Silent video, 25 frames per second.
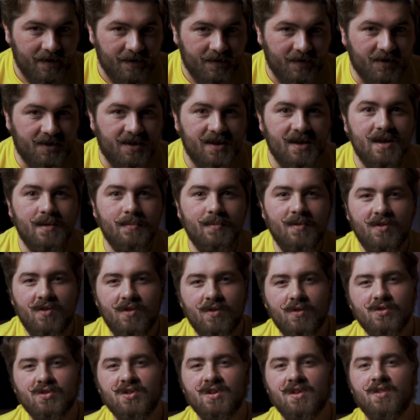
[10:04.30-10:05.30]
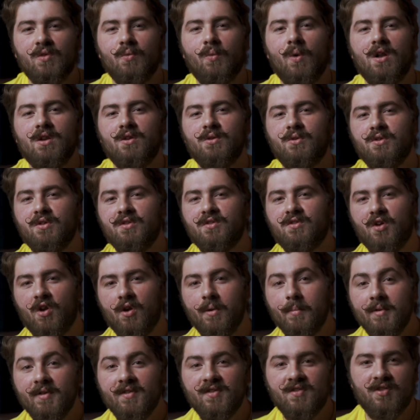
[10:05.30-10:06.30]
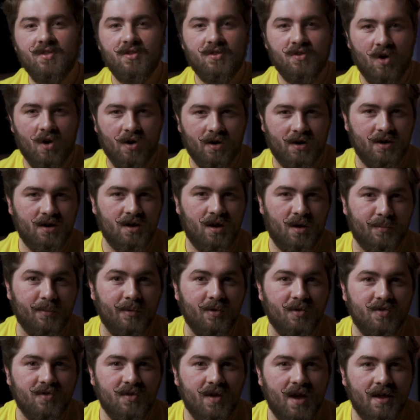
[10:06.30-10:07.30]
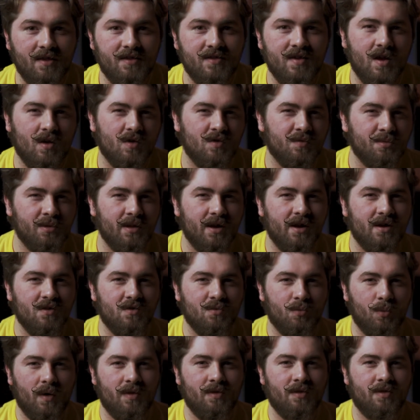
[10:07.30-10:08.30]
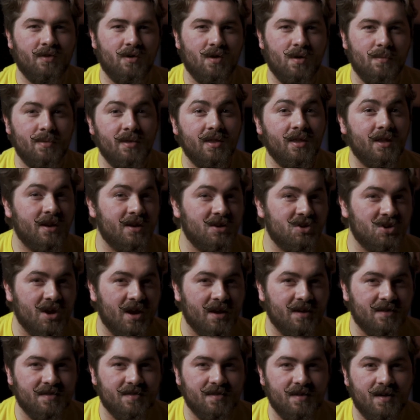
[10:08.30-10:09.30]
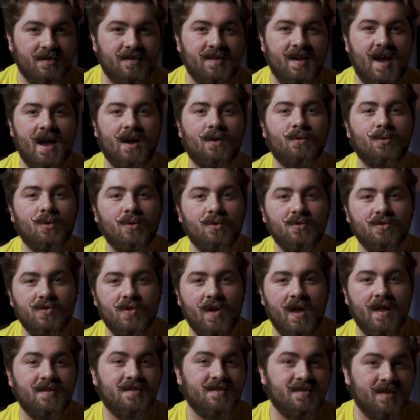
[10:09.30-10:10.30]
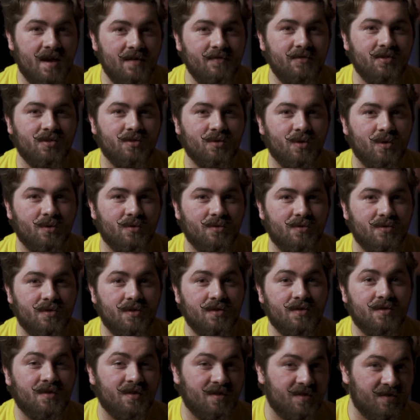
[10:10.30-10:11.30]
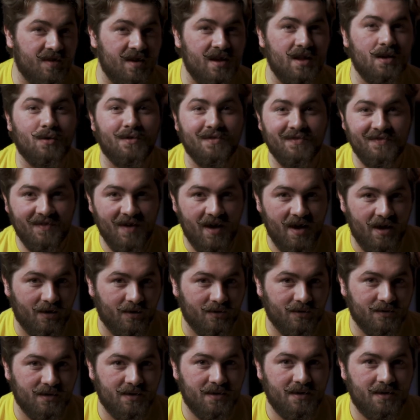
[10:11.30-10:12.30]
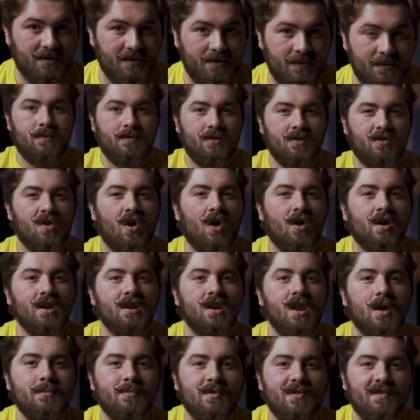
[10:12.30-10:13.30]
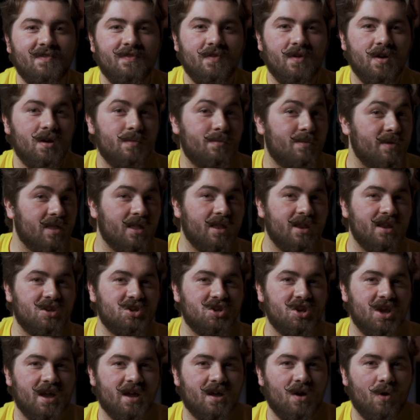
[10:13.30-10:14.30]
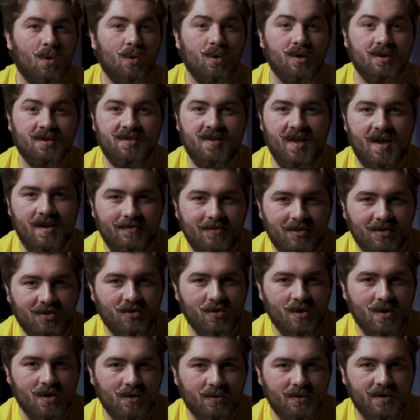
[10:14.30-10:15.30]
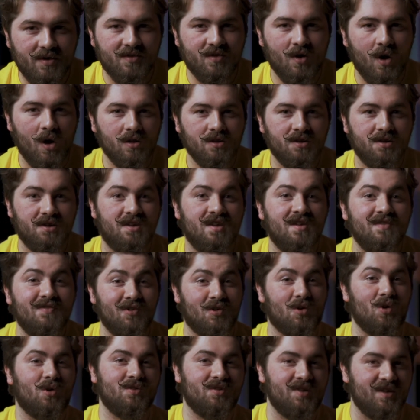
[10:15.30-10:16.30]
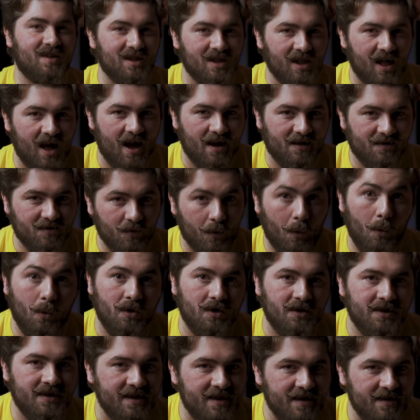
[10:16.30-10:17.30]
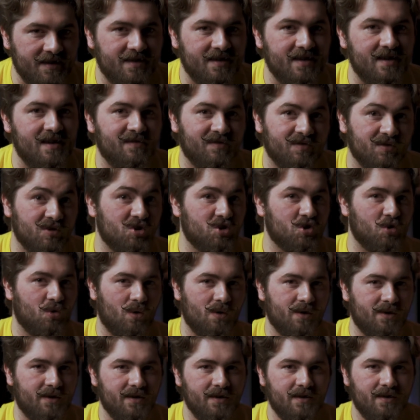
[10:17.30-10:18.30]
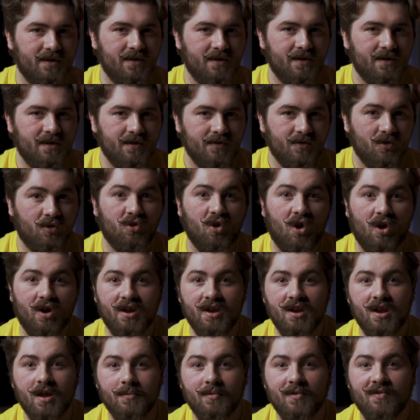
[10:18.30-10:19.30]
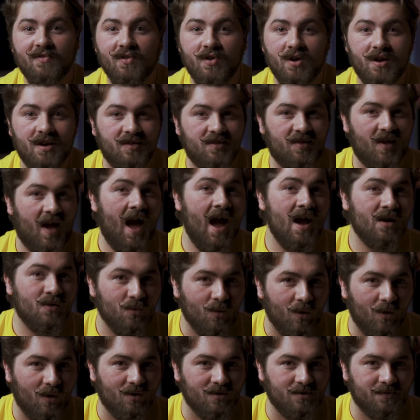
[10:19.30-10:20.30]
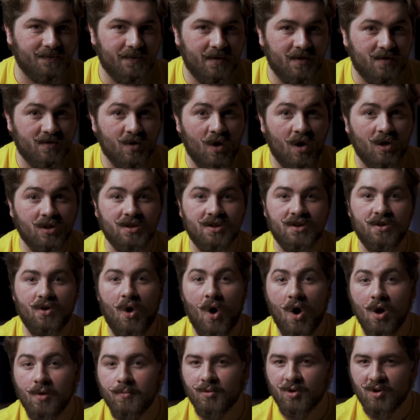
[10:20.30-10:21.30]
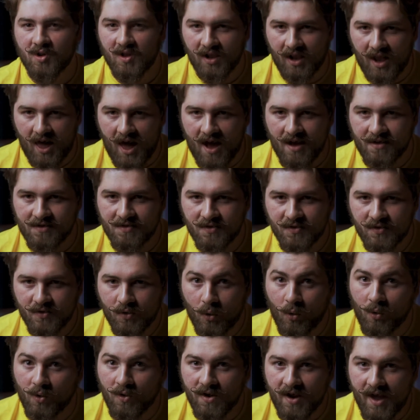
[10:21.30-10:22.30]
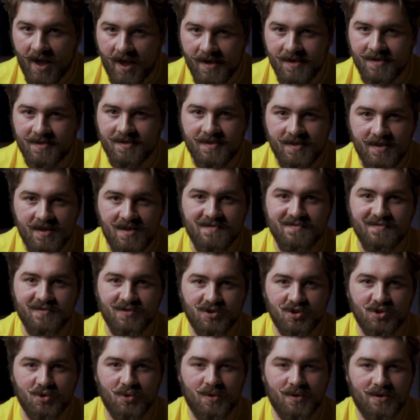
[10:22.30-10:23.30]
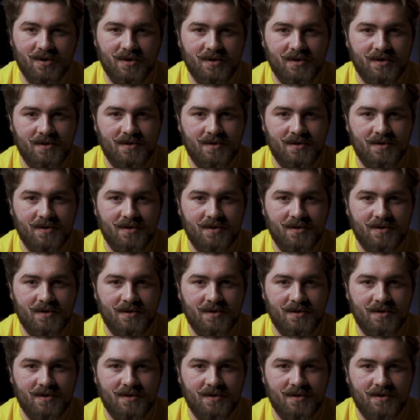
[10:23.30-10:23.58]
The DM is usually the one who determines the target numbers and tells players whether their ability checks, attack rolls, and saving throws succeed or fail. The target number for an ability check or a saving throw is called a difficulty class, or DC for short. The target number for an attack roll is called an armor class, or AC for short.